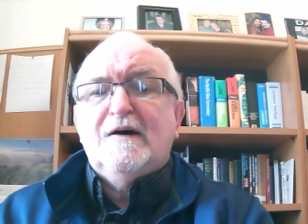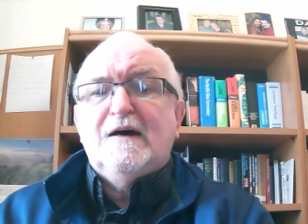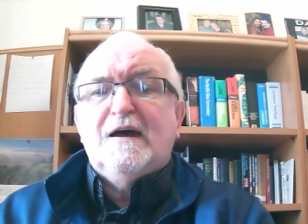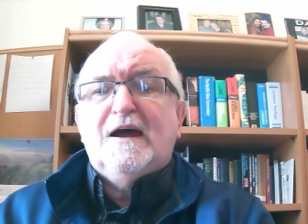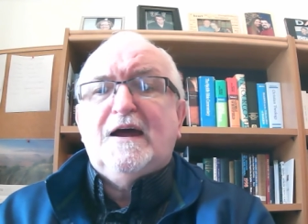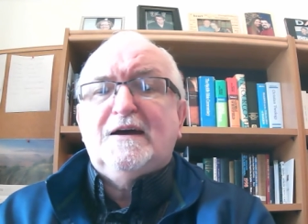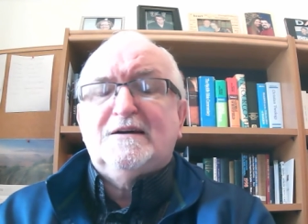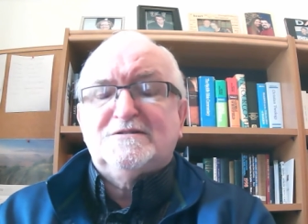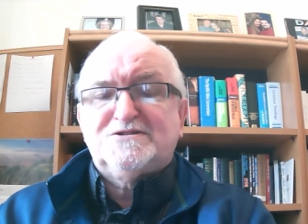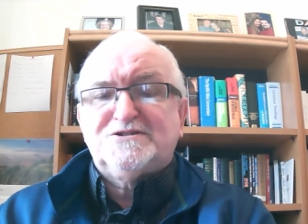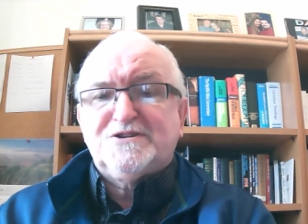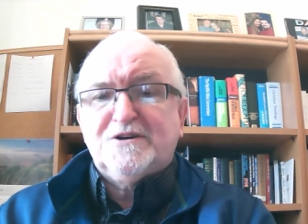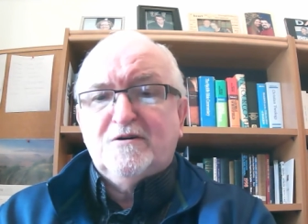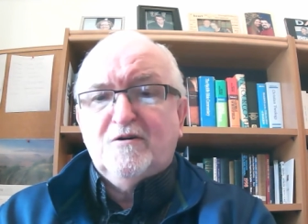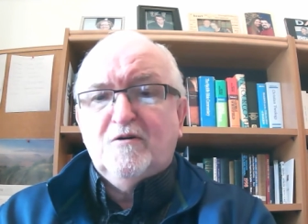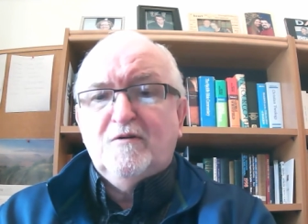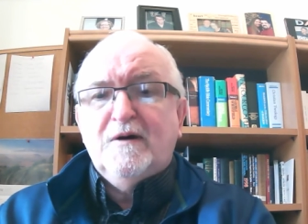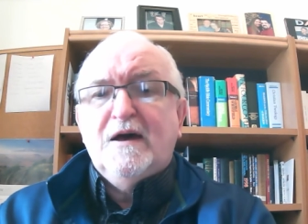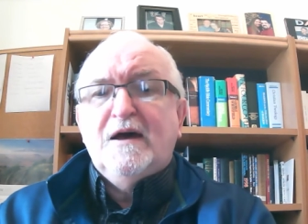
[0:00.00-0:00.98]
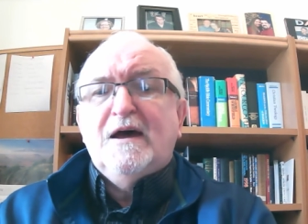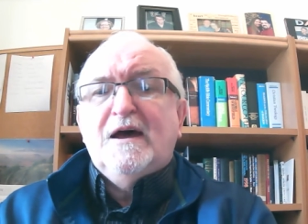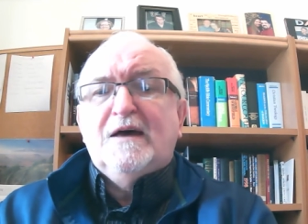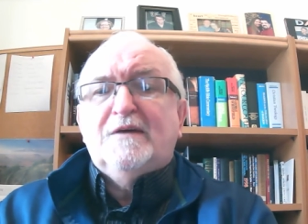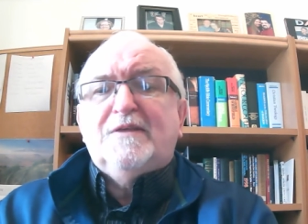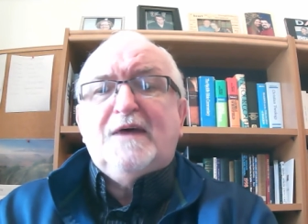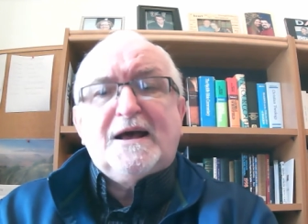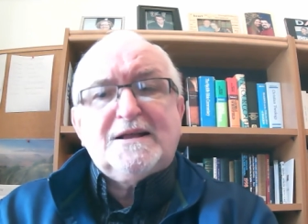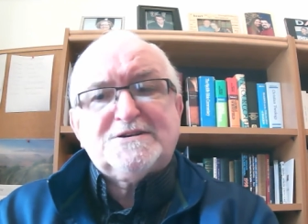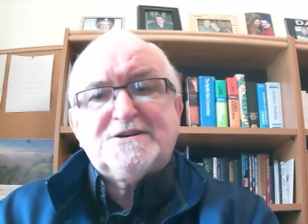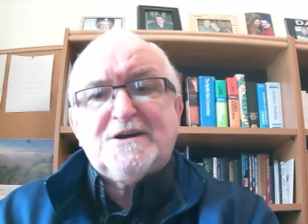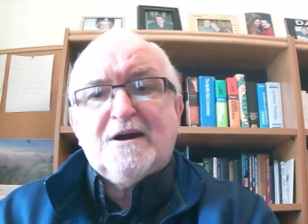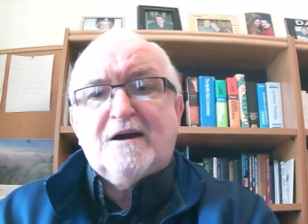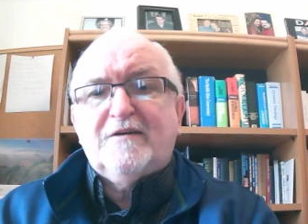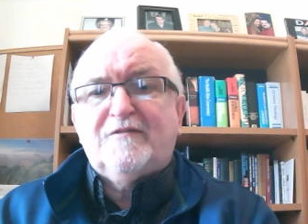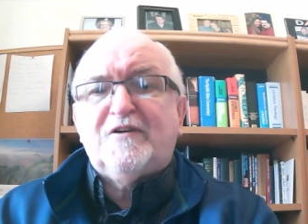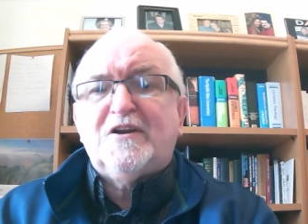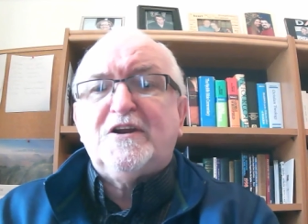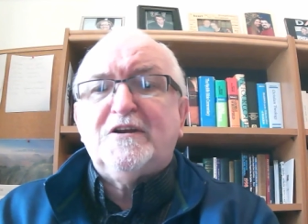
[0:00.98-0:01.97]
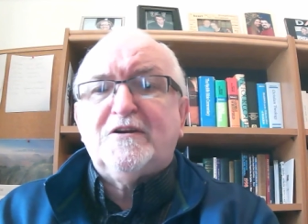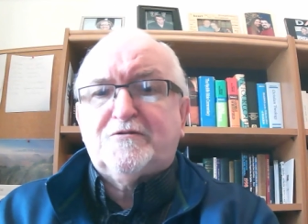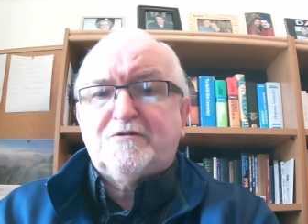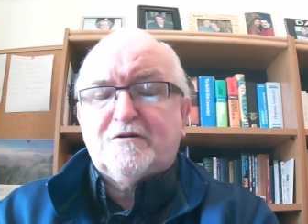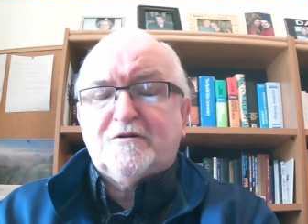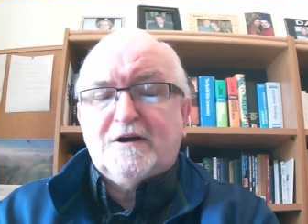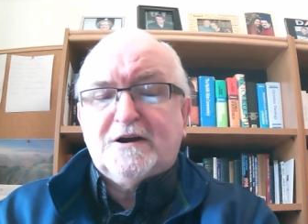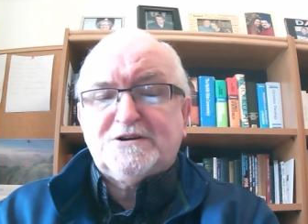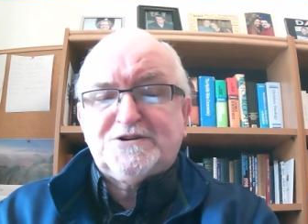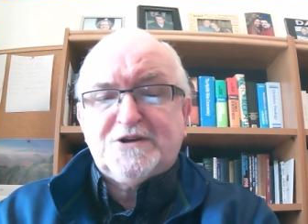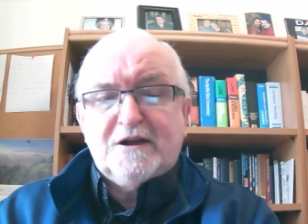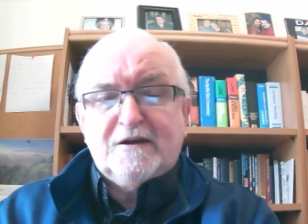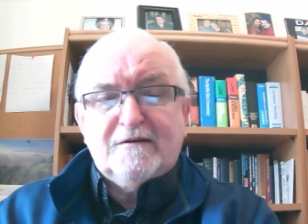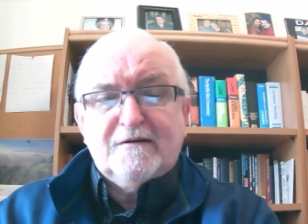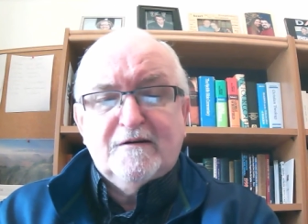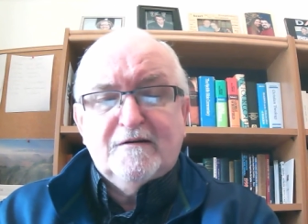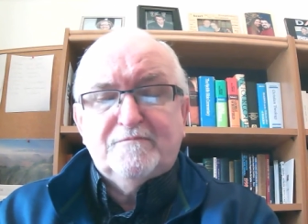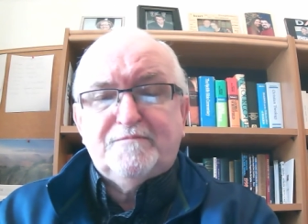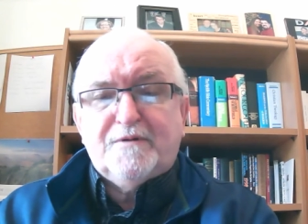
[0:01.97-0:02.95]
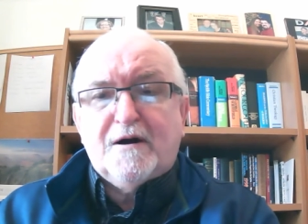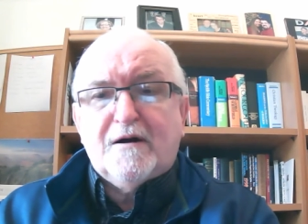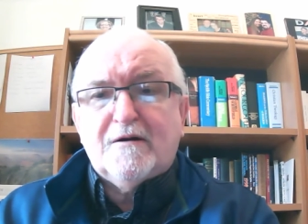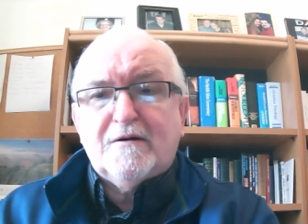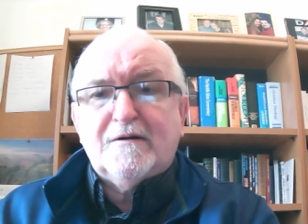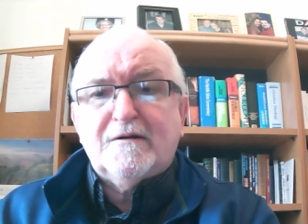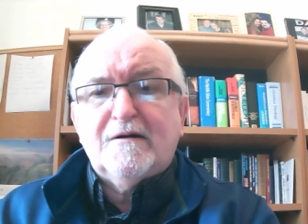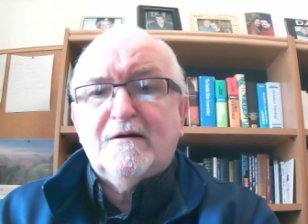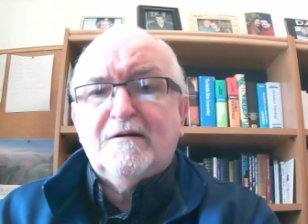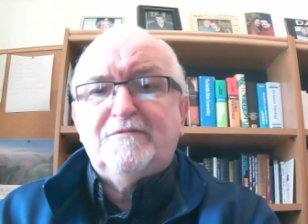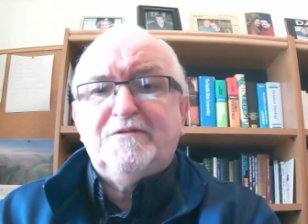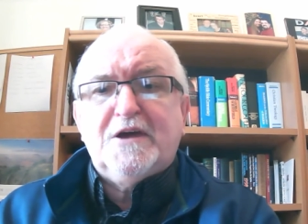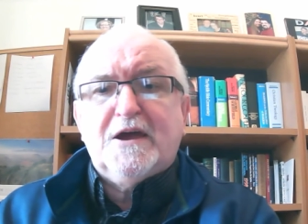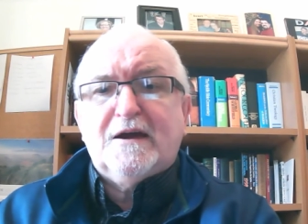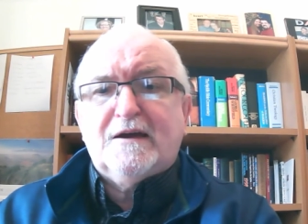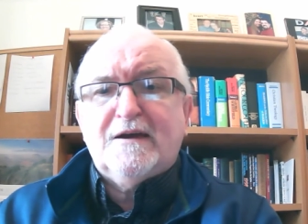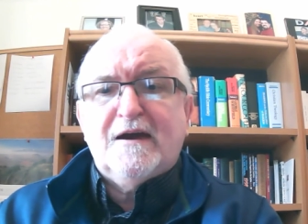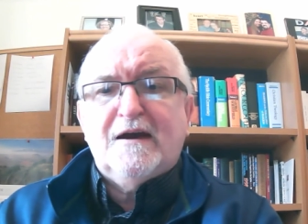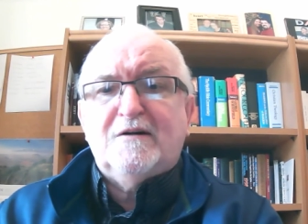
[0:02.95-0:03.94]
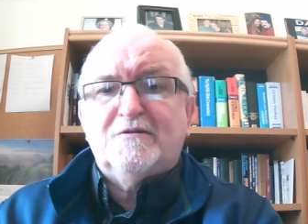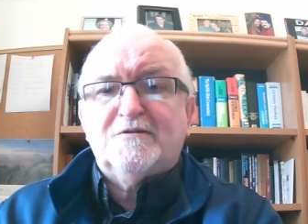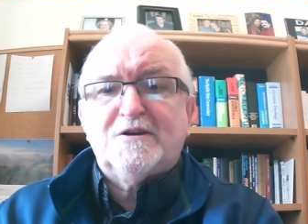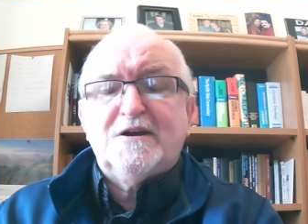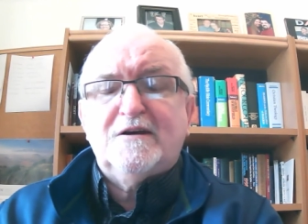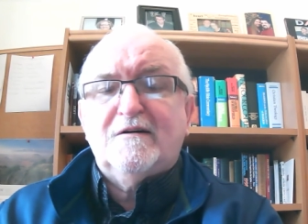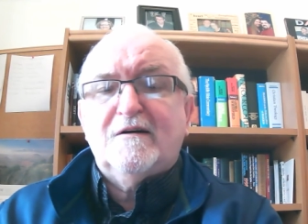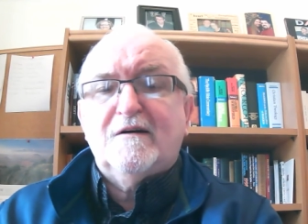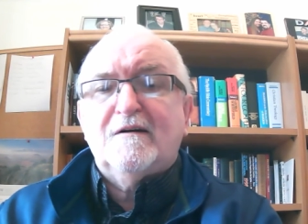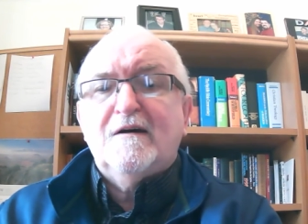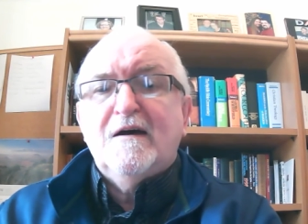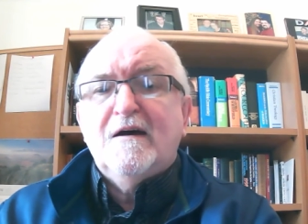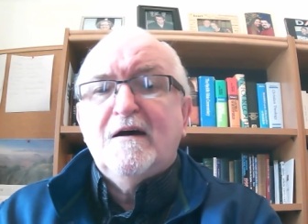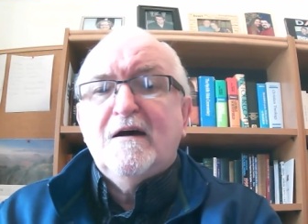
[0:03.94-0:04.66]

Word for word: And so that's kind of an interesting part of the account here.